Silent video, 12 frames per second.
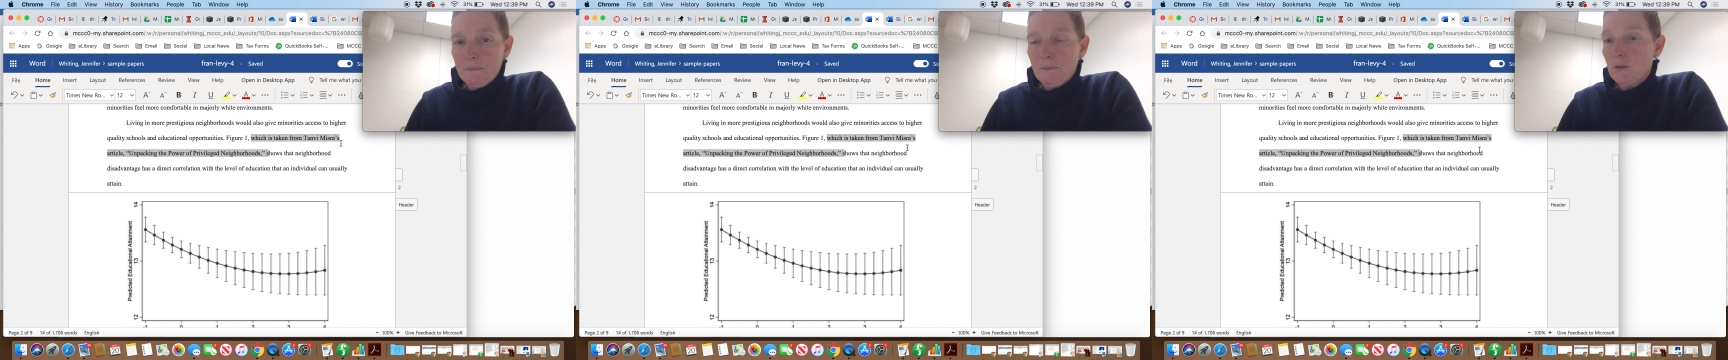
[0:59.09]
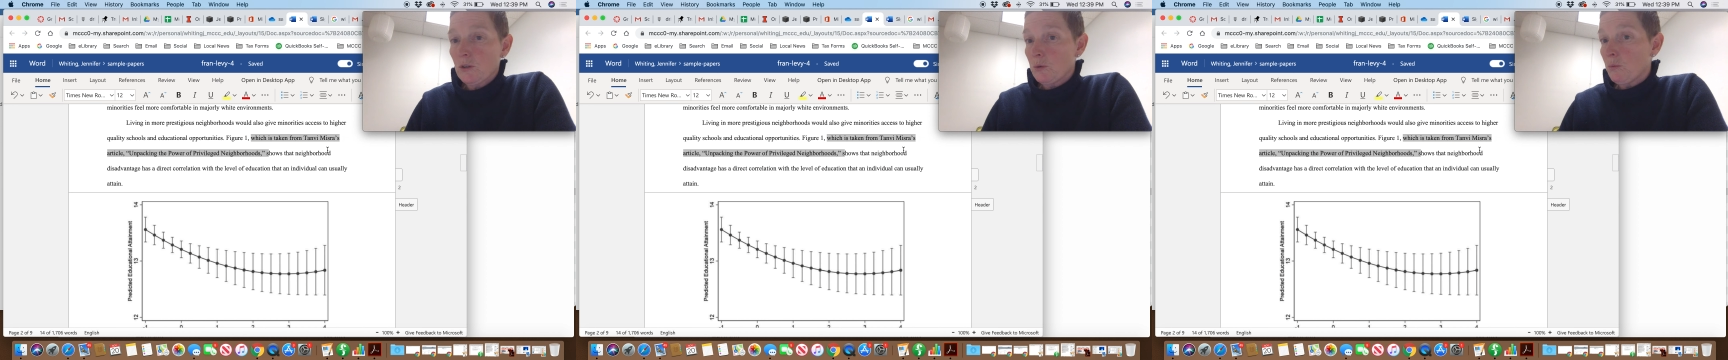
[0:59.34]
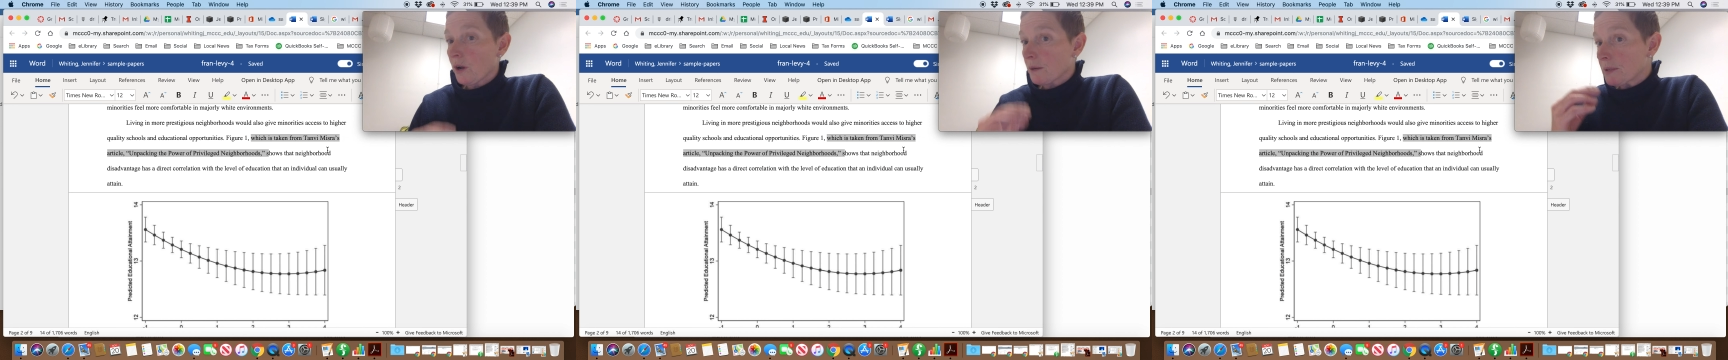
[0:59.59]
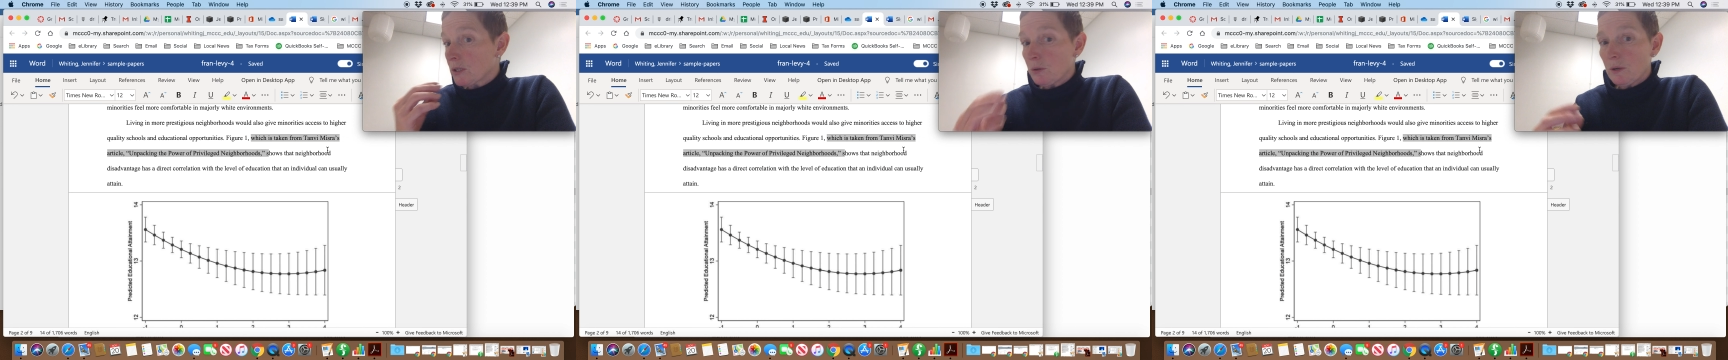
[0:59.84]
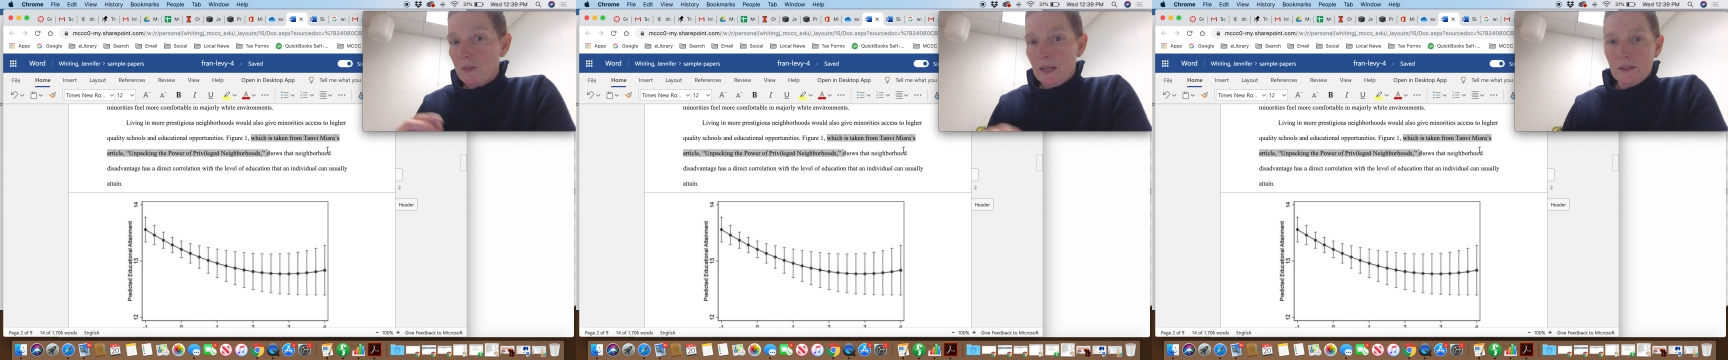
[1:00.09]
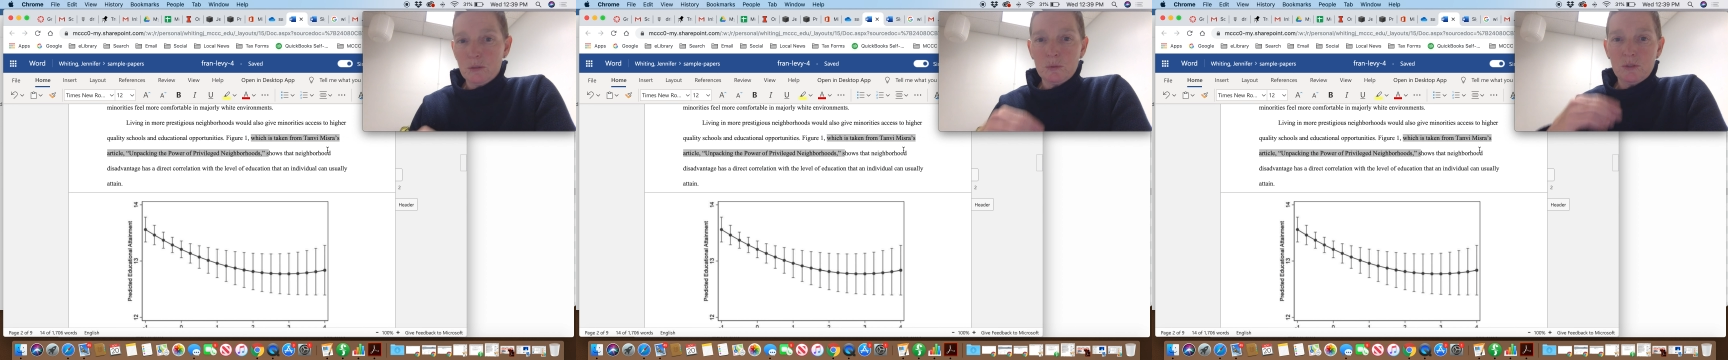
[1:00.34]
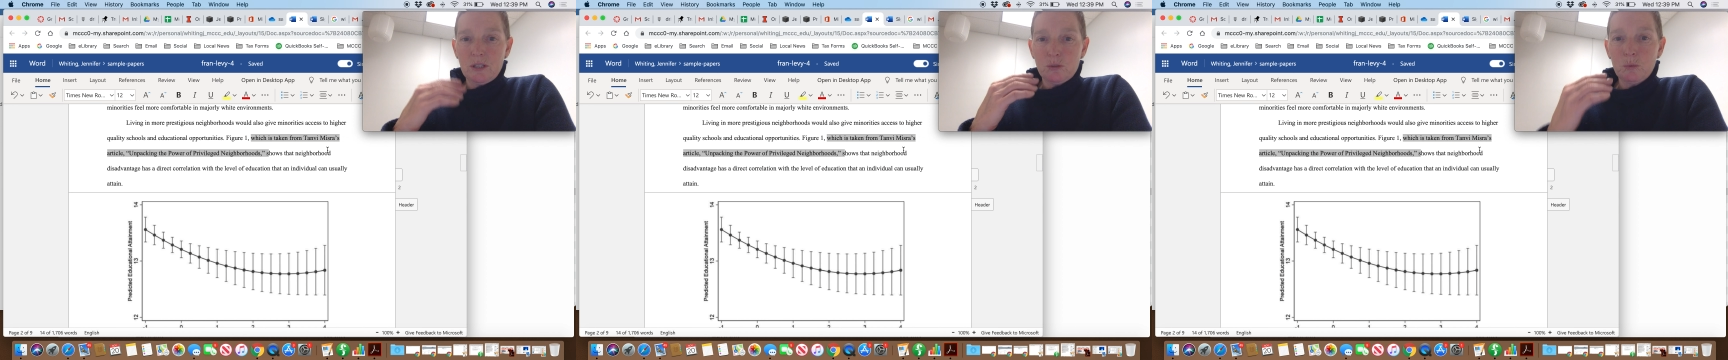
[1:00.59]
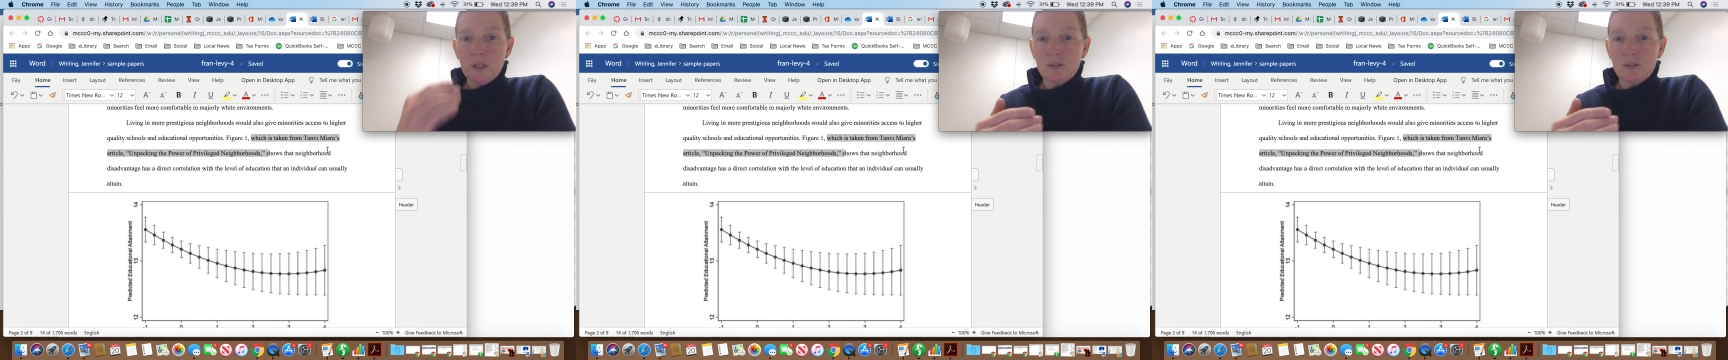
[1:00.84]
So you want to be doing that. This one says, which is